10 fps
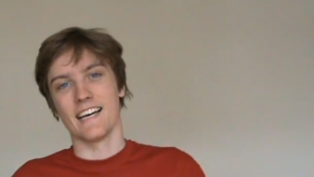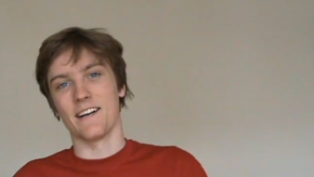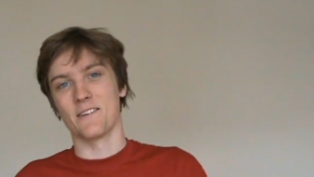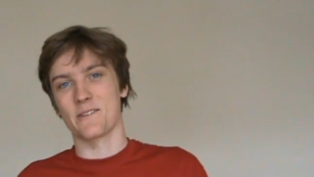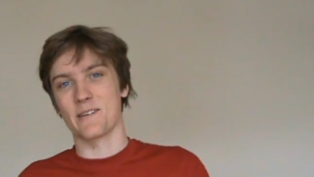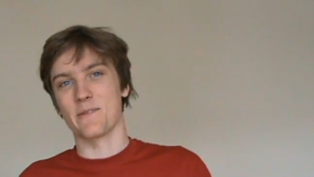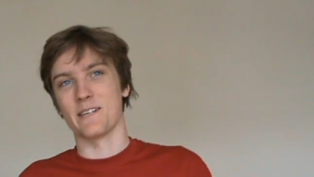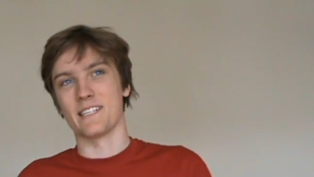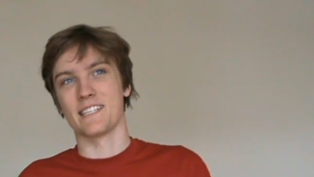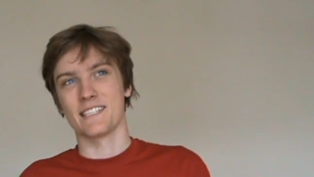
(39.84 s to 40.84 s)
and it was really
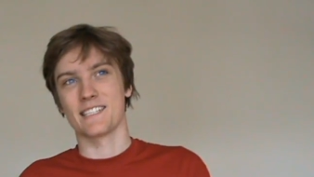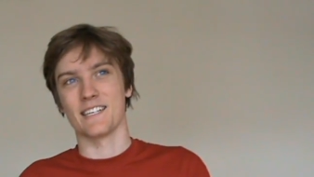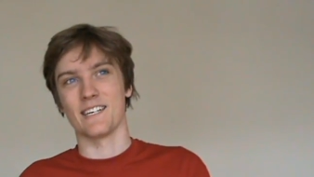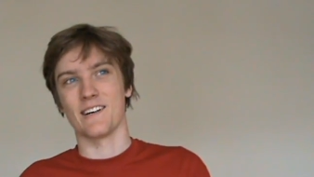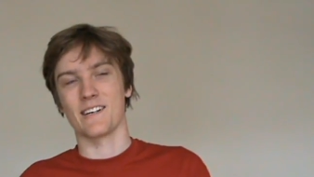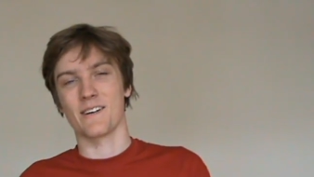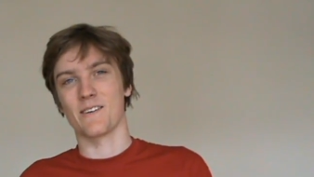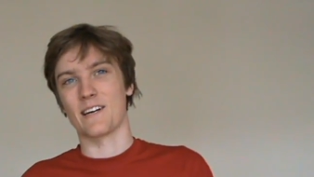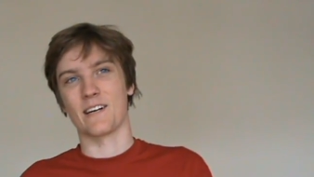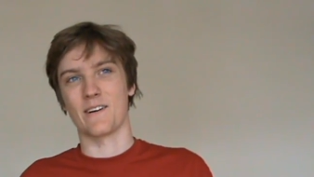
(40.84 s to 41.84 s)
weird, so I don't
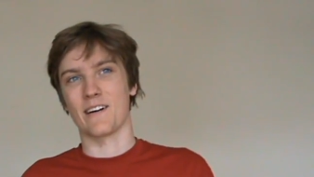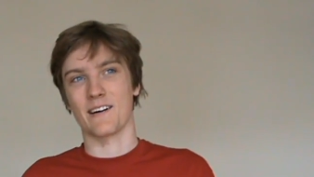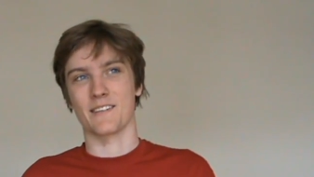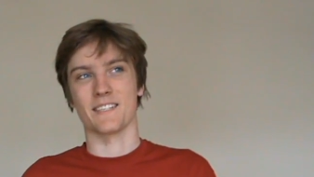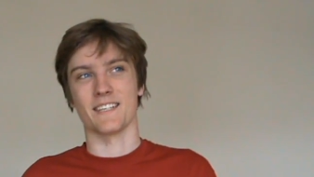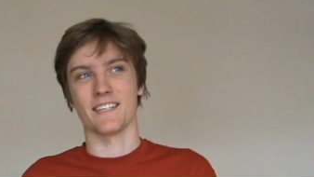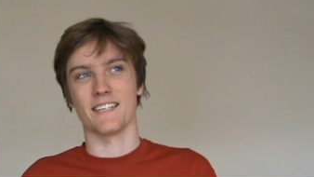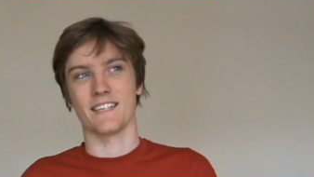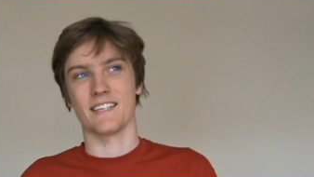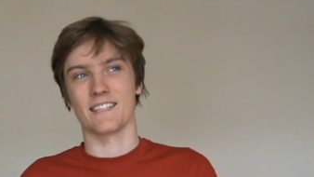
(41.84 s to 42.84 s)
really know how to
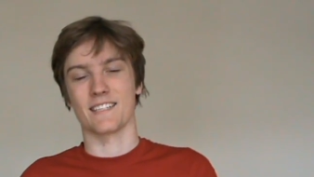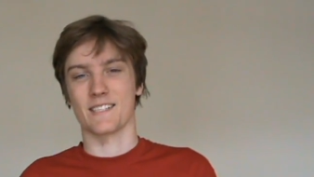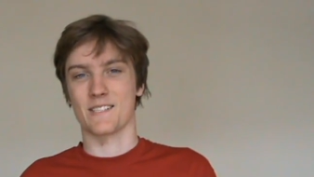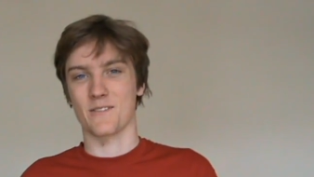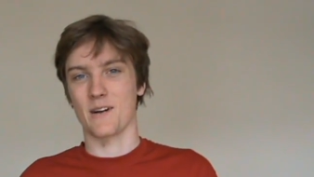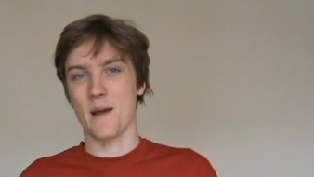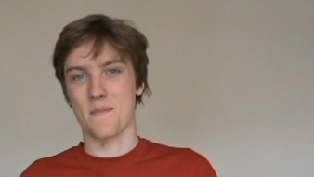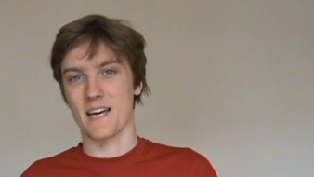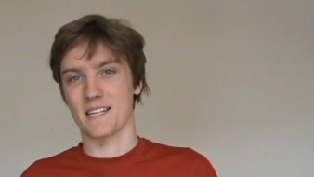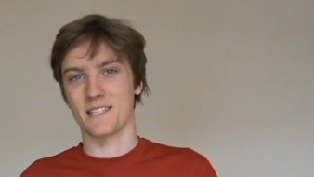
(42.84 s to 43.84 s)

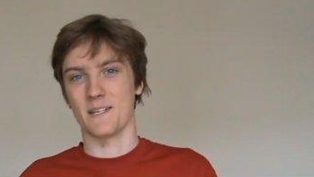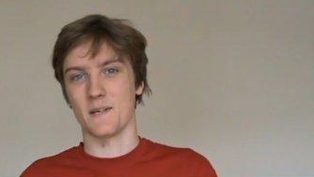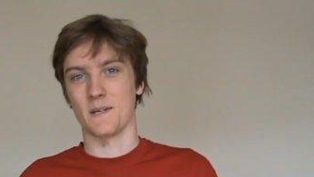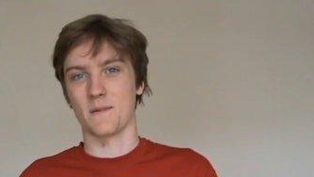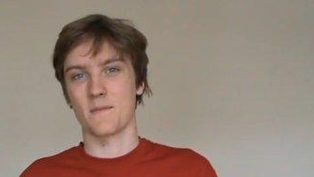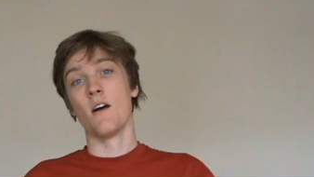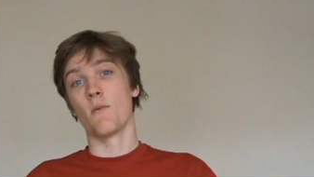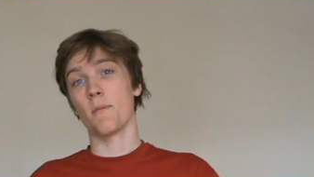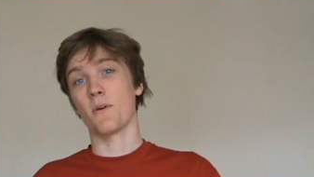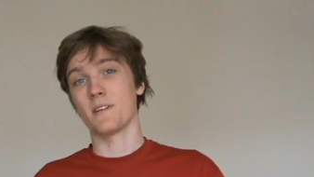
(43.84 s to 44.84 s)
describe that to you.
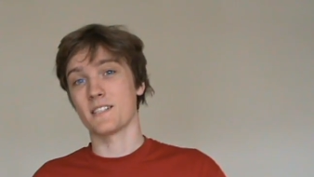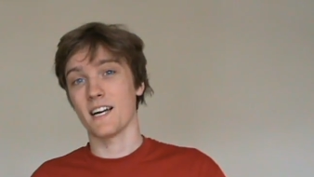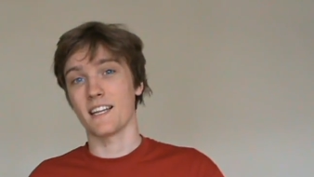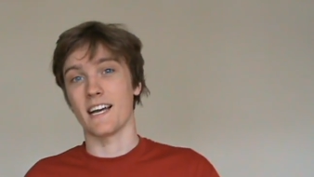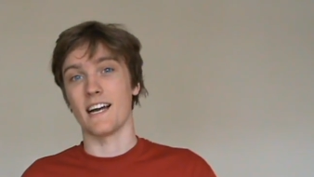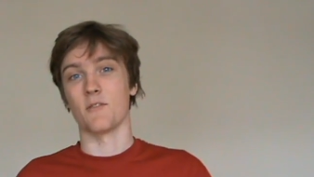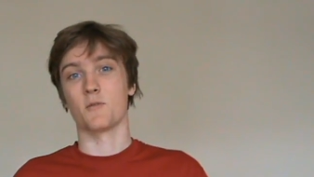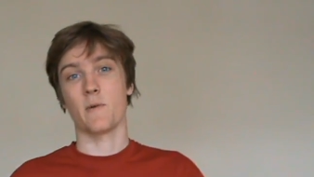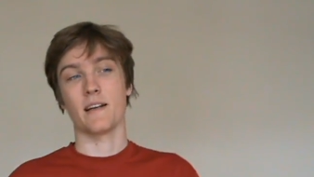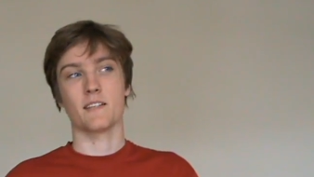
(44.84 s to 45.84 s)
When we got inside the
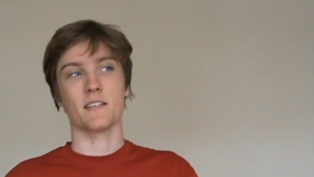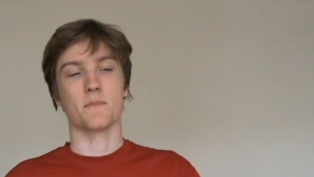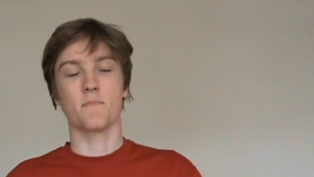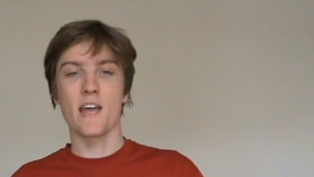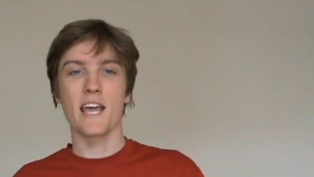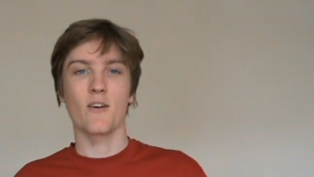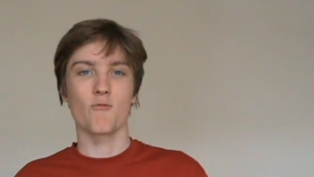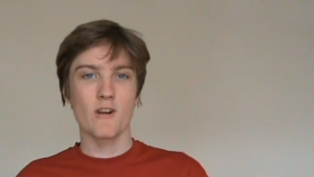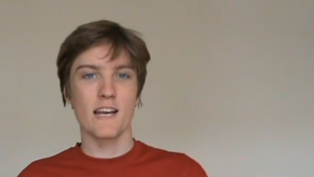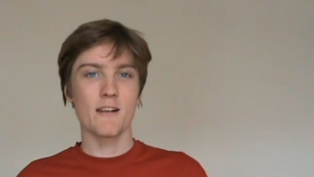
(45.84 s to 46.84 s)
house we went to this big,
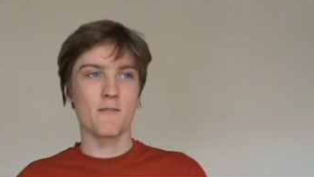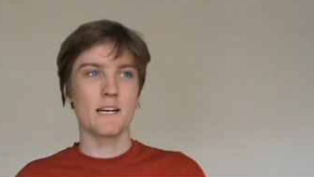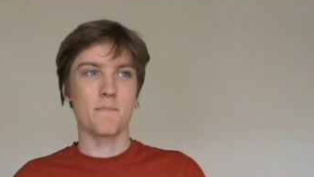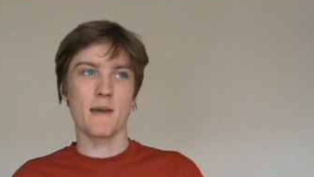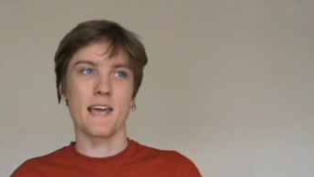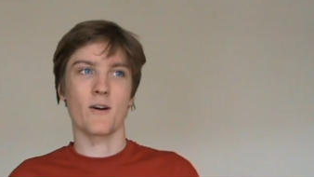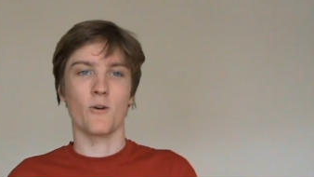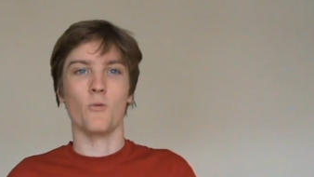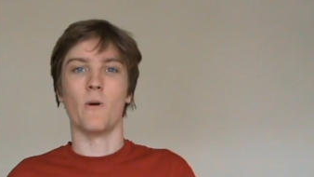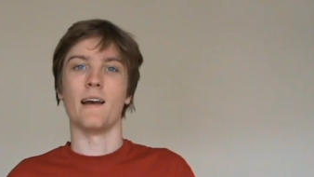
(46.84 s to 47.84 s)
really big
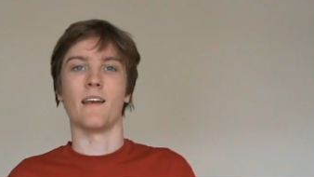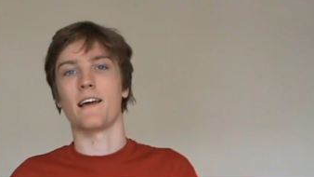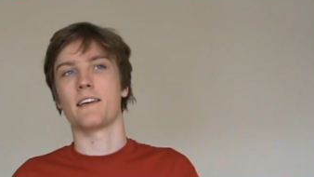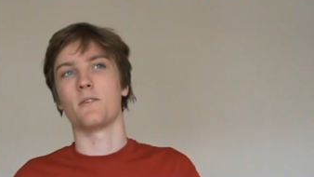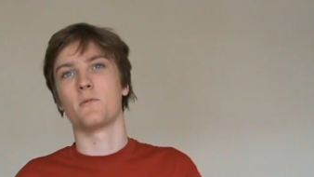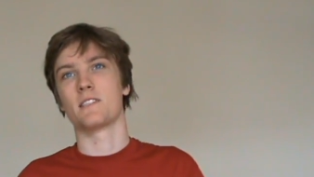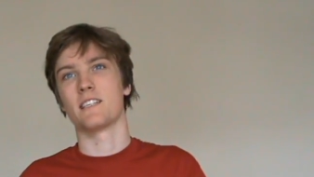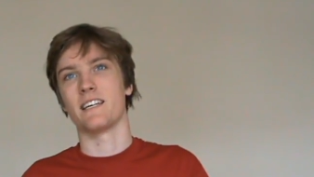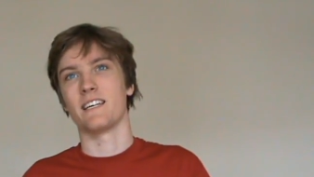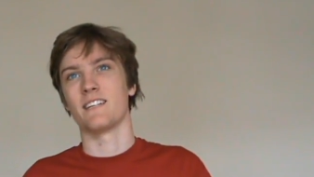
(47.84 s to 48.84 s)
hallway like you would
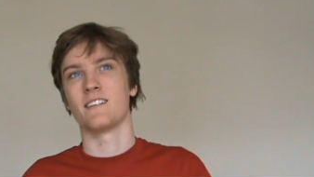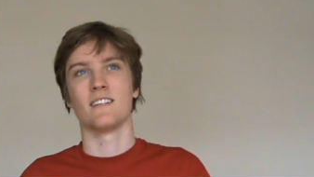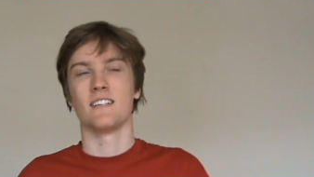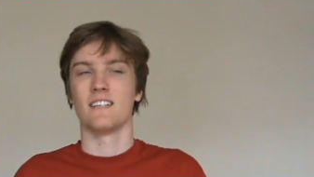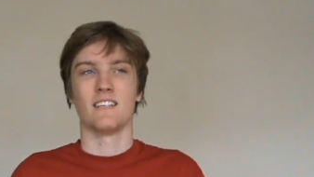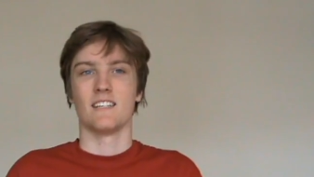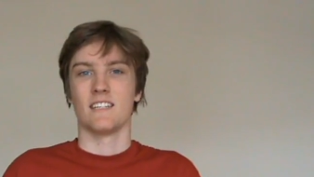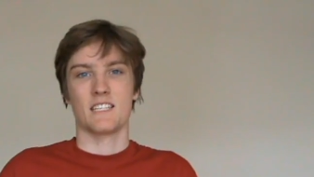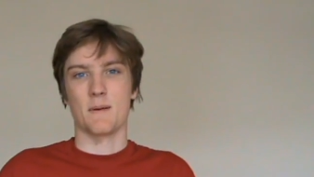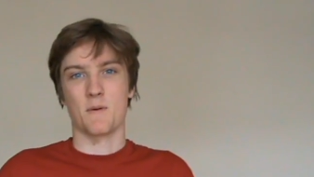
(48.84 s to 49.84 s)
see in
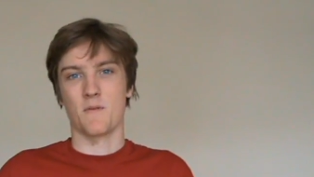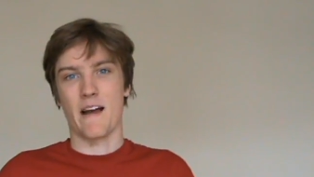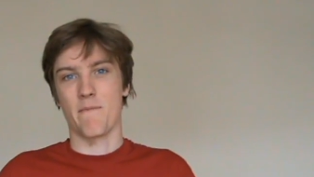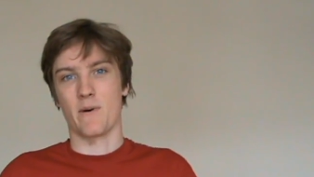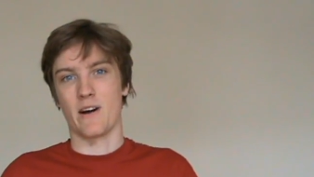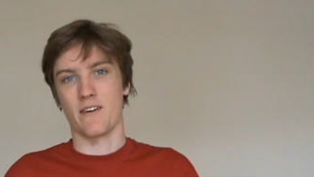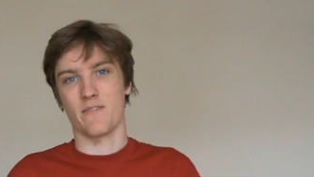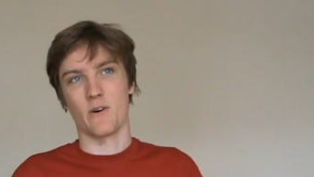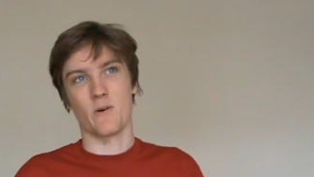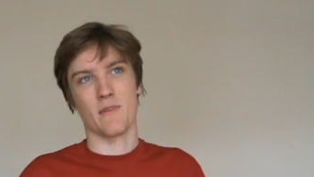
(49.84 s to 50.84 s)
a typical vampire
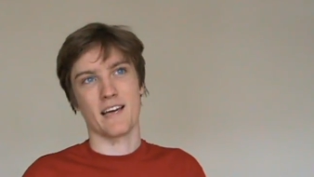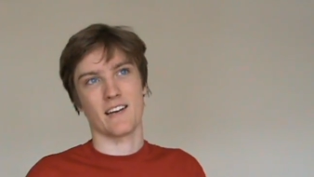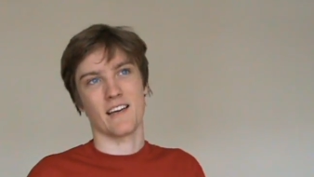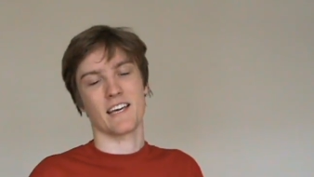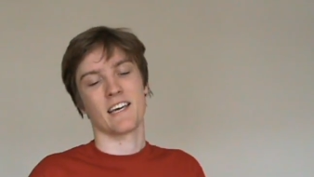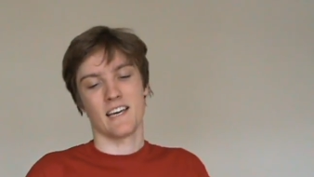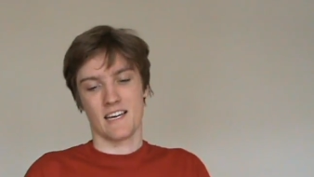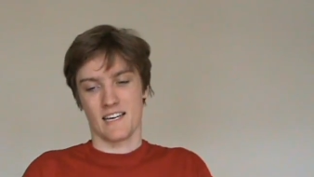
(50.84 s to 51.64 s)
film. They had like